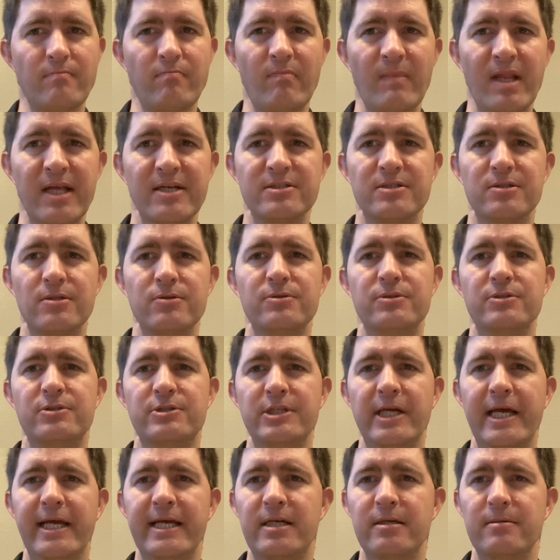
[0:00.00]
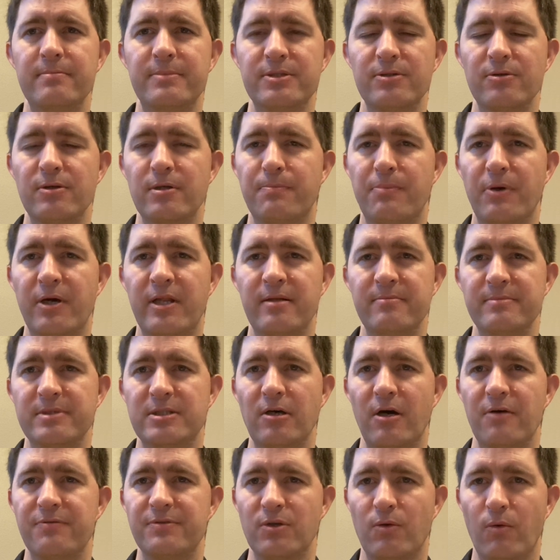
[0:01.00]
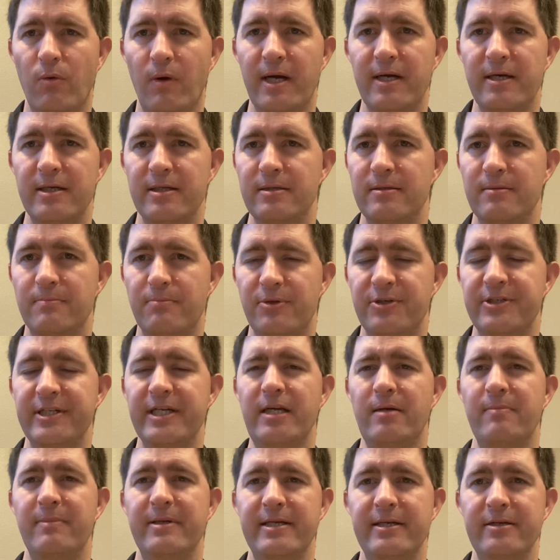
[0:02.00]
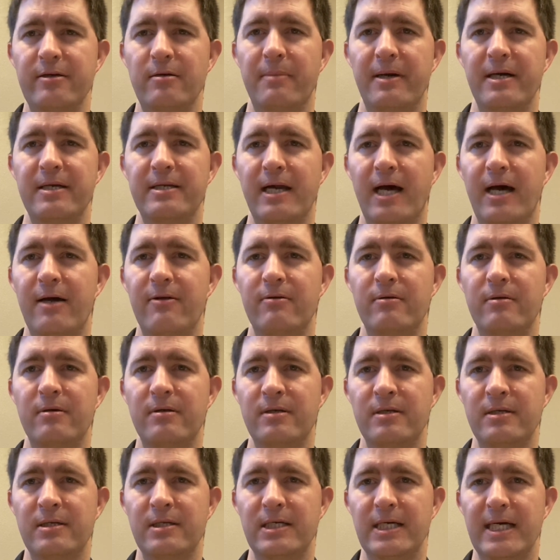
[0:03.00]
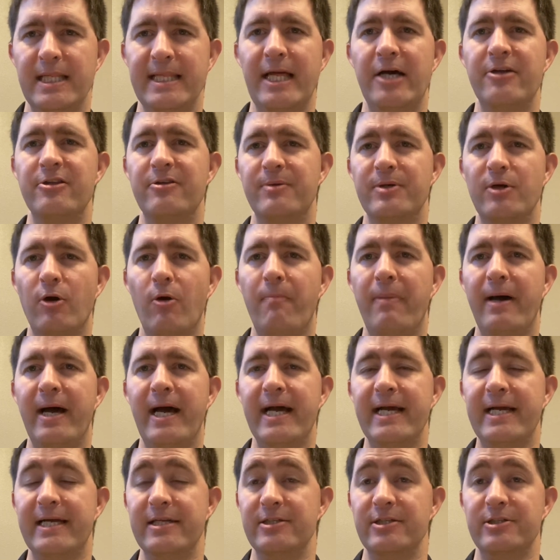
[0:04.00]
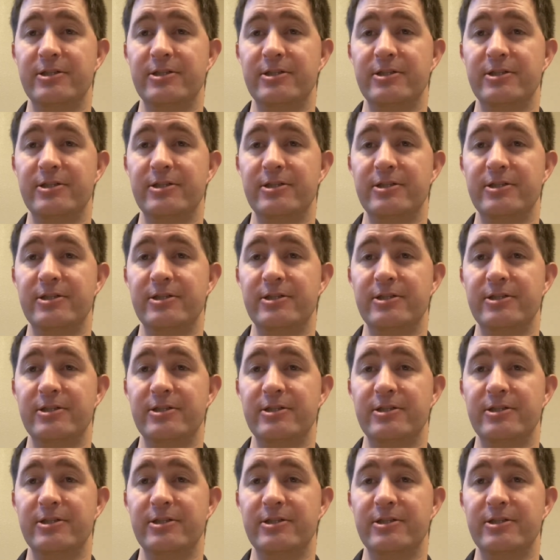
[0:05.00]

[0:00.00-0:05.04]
And so Jacob is really putting themselves in quite a predicament here by not allowing them to go back into